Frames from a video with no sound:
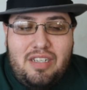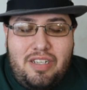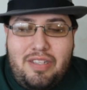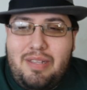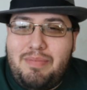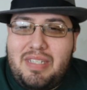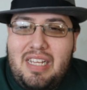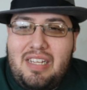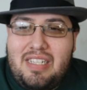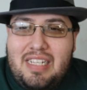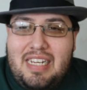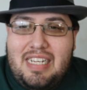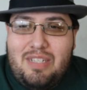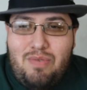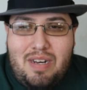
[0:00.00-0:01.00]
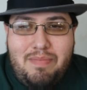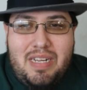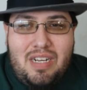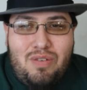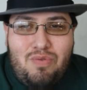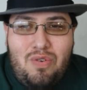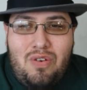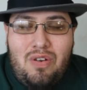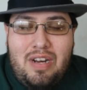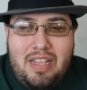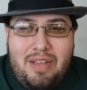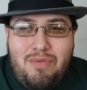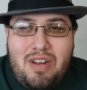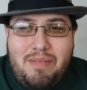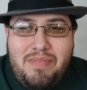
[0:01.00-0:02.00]
to themselves, and they just want to be a troll, or
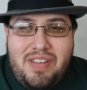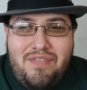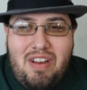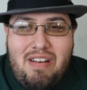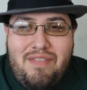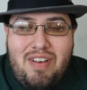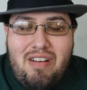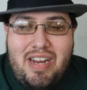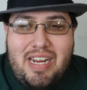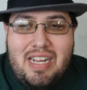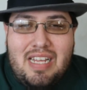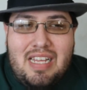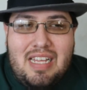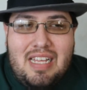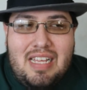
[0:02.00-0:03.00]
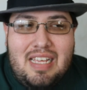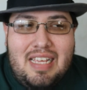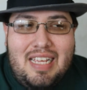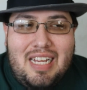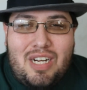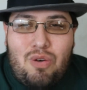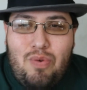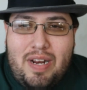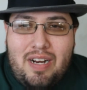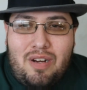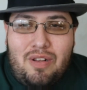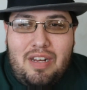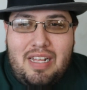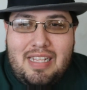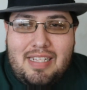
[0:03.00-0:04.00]
they want to be very, very
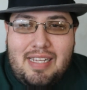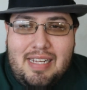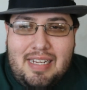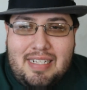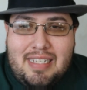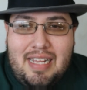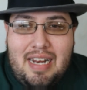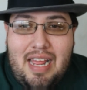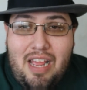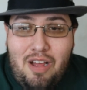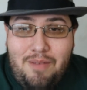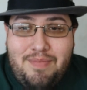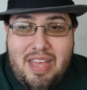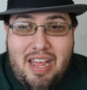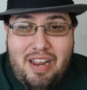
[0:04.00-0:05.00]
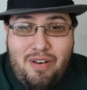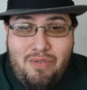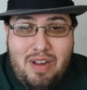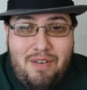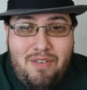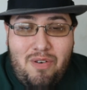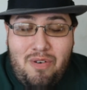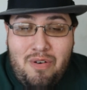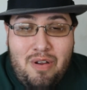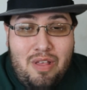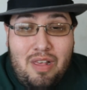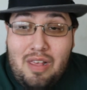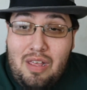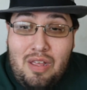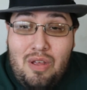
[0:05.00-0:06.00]
critical on things. And I hope that whoever
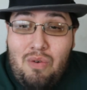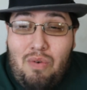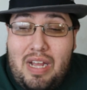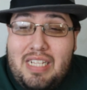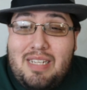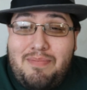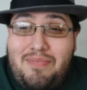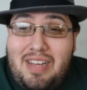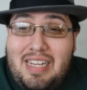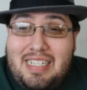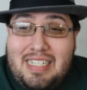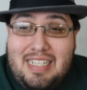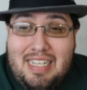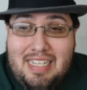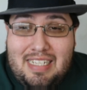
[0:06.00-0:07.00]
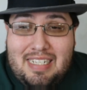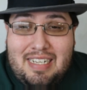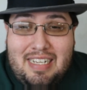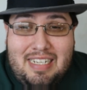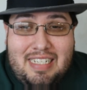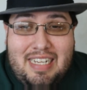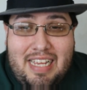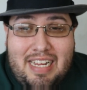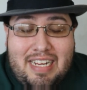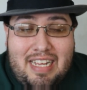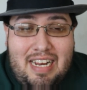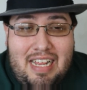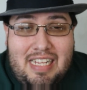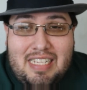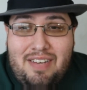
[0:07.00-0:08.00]
winds up watching this can take a
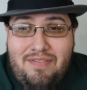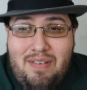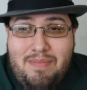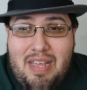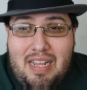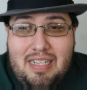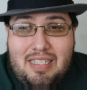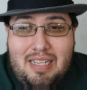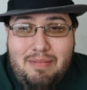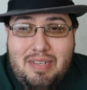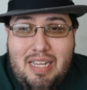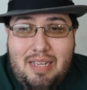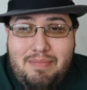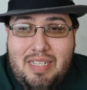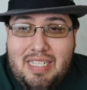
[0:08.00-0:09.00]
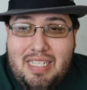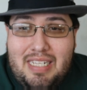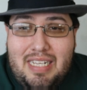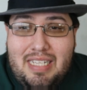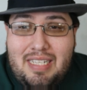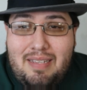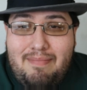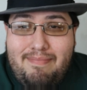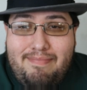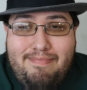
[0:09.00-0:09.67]
lesson from that. And sometimes it's just,